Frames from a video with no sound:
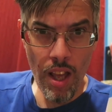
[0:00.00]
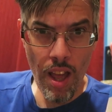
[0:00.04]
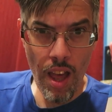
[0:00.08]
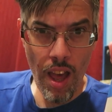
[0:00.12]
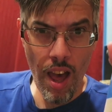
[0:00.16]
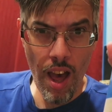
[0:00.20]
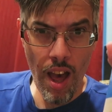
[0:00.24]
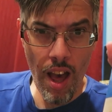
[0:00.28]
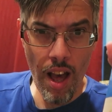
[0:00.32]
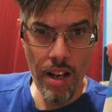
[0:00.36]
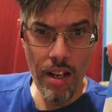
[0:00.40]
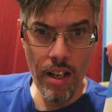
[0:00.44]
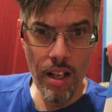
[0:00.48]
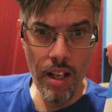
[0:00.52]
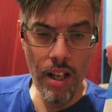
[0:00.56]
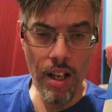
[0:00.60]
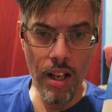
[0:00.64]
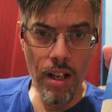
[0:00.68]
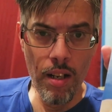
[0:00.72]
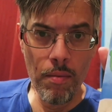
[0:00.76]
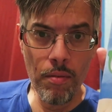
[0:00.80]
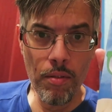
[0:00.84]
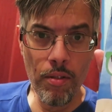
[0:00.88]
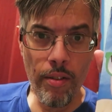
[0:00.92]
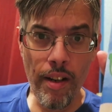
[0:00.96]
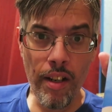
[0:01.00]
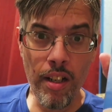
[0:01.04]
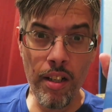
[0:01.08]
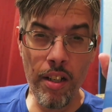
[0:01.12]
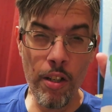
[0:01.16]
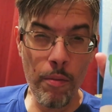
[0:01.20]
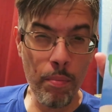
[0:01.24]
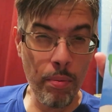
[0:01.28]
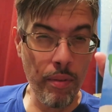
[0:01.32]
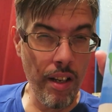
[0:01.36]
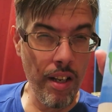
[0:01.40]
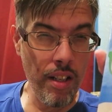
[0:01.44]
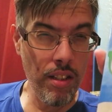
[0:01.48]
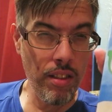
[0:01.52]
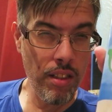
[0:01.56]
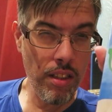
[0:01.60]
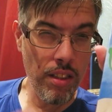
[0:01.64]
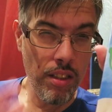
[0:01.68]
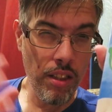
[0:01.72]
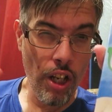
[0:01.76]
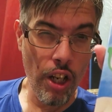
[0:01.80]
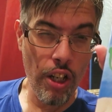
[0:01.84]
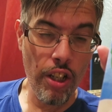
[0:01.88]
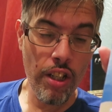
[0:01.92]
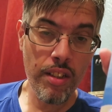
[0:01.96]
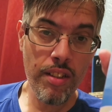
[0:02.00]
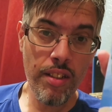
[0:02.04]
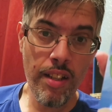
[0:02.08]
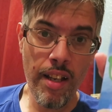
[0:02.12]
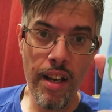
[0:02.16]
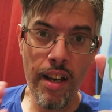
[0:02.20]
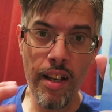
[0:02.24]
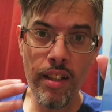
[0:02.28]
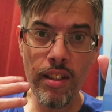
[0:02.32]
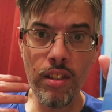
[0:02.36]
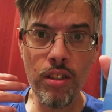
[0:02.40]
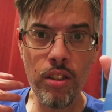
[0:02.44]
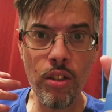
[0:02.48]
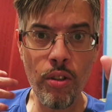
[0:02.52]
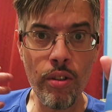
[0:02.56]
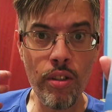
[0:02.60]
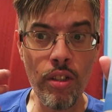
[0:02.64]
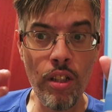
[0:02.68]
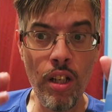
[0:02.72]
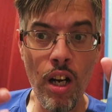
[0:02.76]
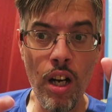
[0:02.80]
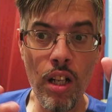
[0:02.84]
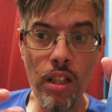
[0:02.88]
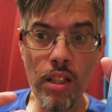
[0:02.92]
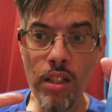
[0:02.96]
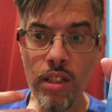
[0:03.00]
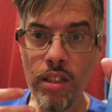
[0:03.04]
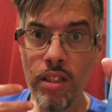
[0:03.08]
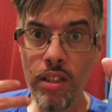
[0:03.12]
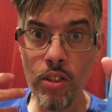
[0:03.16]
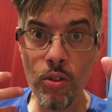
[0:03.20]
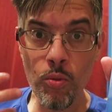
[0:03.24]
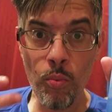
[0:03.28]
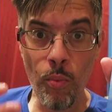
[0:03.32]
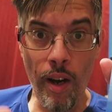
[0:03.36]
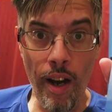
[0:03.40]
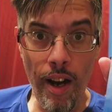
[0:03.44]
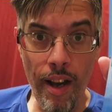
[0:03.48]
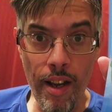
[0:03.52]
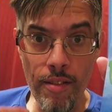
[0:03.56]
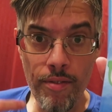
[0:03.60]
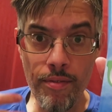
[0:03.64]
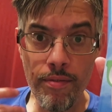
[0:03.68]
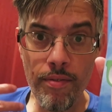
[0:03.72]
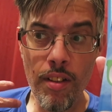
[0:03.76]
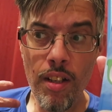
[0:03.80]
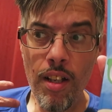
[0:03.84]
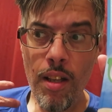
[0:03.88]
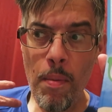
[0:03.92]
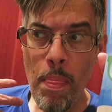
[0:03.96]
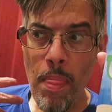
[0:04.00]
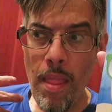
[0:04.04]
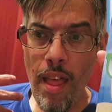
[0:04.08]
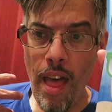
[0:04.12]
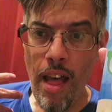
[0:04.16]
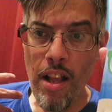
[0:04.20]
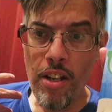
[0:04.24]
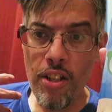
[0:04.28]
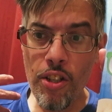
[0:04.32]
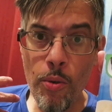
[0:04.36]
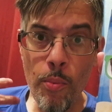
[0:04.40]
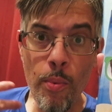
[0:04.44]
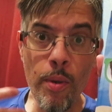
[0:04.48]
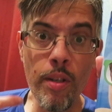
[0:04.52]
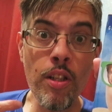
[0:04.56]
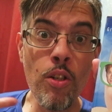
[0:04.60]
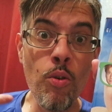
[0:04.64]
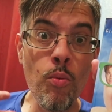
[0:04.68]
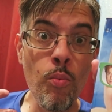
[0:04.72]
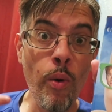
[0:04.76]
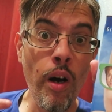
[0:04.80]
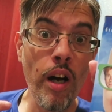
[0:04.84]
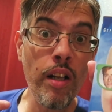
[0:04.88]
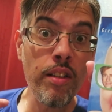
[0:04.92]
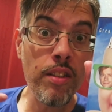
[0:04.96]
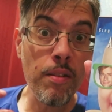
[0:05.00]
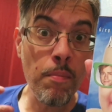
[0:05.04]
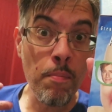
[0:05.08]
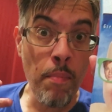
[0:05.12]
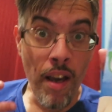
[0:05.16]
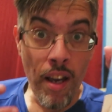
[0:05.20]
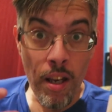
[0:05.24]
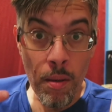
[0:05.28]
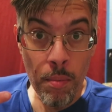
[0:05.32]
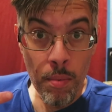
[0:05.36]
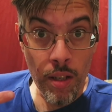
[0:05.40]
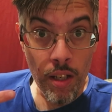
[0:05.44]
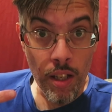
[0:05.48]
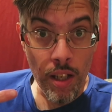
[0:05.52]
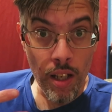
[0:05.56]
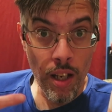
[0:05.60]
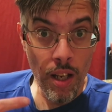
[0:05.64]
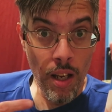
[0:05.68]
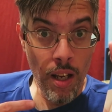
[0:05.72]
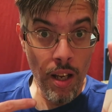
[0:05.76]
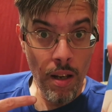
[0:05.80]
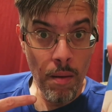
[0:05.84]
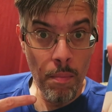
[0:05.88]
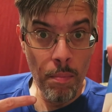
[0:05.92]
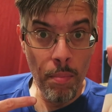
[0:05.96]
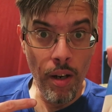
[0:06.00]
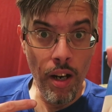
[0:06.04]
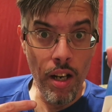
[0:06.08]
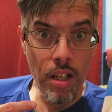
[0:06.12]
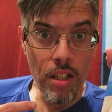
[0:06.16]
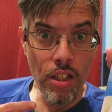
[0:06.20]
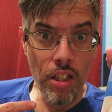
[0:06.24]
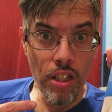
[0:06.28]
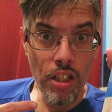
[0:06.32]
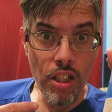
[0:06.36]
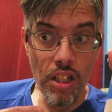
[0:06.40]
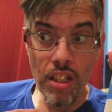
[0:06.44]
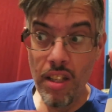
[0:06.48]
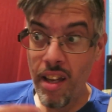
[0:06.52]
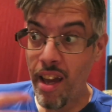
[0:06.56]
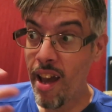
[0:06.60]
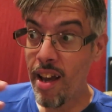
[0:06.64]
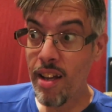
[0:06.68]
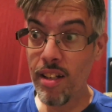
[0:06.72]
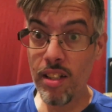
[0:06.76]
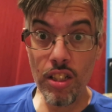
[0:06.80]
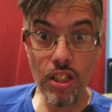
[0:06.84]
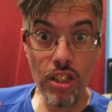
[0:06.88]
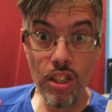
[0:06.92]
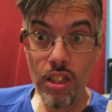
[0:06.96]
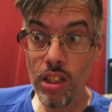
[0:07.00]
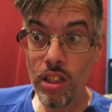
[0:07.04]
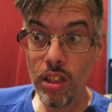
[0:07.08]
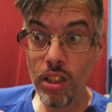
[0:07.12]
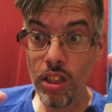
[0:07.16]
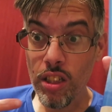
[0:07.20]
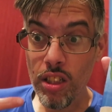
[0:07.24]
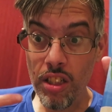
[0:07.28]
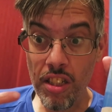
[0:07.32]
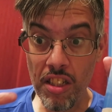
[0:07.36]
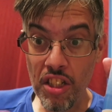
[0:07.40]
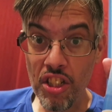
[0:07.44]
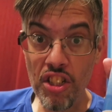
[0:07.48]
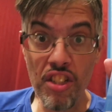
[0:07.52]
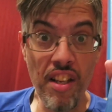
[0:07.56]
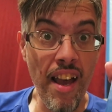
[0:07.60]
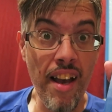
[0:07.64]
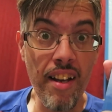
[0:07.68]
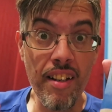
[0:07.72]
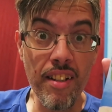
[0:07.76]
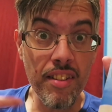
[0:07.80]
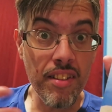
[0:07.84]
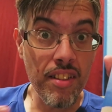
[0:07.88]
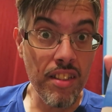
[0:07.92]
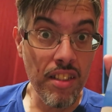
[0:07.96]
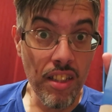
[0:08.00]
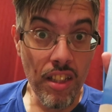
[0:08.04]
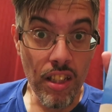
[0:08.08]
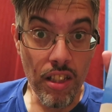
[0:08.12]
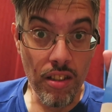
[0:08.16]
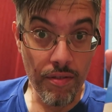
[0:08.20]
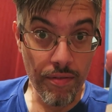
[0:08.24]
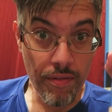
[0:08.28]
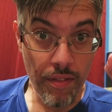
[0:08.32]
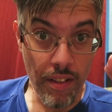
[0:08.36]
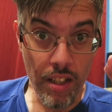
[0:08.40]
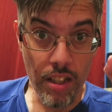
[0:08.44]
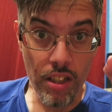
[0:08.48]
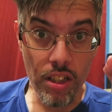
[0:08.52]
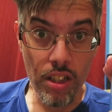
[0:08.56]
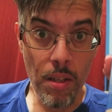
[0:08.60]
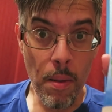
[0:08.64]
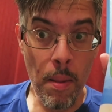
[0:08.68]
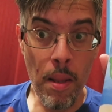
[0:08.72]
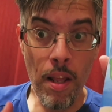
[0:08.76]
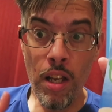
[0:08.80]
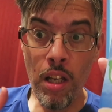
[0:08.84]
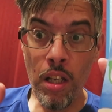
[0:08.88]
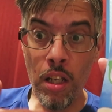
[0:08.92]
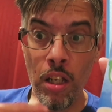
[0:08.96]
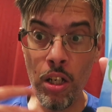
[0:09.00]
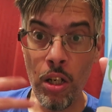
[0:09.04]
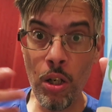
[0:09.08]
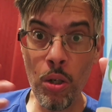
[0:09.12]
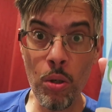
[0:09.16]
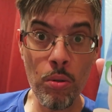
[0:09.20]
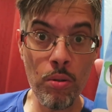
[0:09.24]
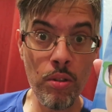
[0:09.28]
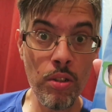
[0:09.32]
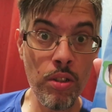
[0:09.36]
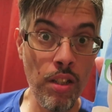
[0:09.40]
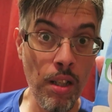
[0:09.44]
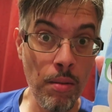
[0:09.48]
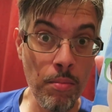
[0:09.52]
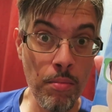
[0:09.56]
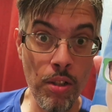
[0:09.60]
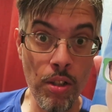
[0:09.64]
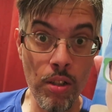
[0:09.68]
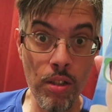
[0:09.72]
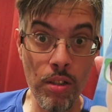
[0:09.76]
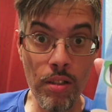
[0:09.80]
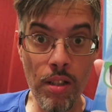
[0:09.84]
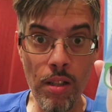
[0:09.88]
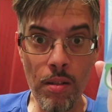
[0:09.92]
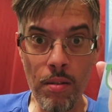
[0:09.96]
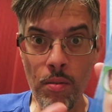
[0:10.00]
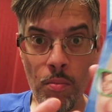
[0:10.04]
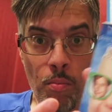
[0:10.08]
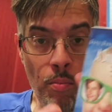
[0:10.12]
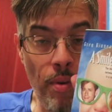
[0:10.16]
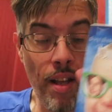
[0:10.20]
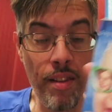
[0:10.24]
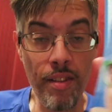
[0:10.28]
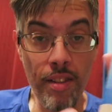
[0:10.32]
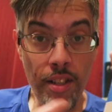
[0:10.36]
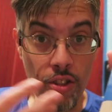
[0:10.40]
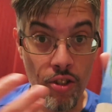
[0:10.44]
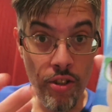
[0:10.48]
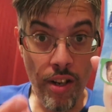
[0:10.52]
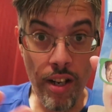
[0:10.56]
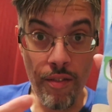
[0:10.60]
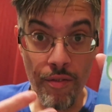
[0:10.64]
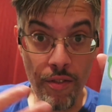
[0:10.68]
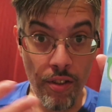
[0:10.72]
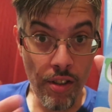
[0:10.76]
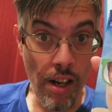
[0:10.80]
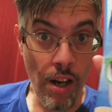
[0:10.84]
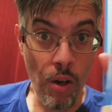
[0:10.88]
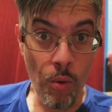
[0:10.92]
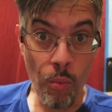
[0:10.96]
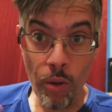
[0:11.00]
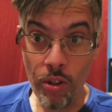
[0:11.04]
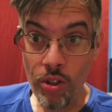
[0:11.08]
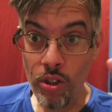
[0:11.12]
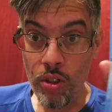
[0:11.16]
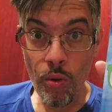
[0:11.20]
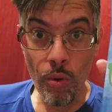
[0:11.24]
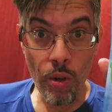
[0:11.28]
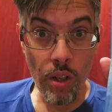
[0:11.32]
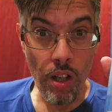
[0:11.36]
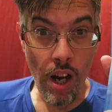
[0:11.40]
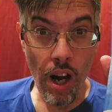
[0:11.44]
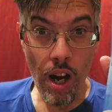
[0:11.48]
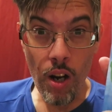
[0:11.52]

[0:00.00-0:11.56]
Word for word: And Greg Kinnear plays this architect. Lauren Holly's his wife, and she really wants a baby, but she can't. She can't conceive, and, you know, there's something, you know, they're trying to figure out what's going